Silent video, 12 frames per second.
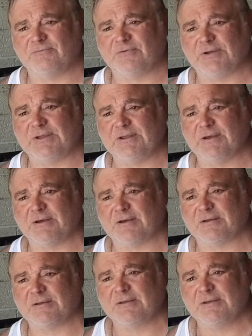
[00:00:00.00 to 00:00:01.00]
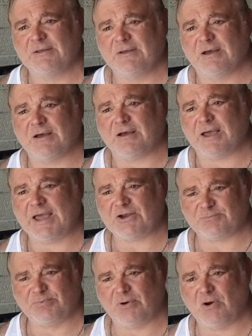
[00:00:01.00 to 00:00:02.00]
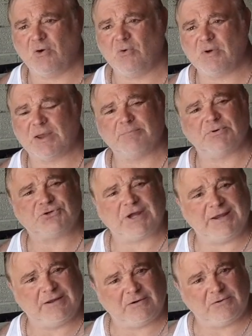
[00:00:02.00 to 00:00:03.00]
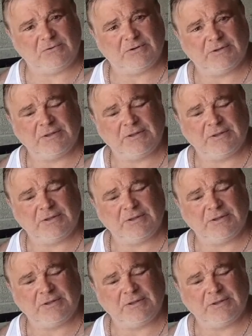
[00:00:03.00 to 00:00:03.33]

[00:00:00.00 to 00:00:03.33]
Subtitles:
the Hasbro and Mattel,